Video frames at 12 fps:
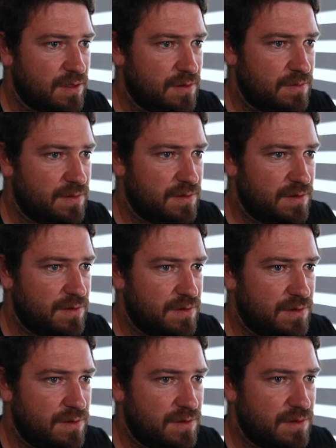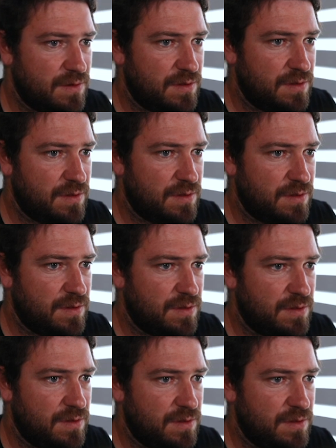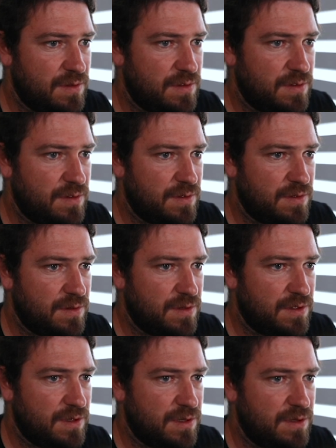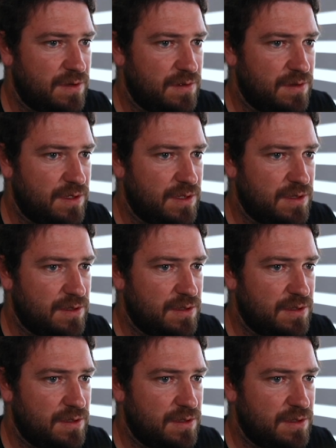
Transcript: I wonder, I think I can do that.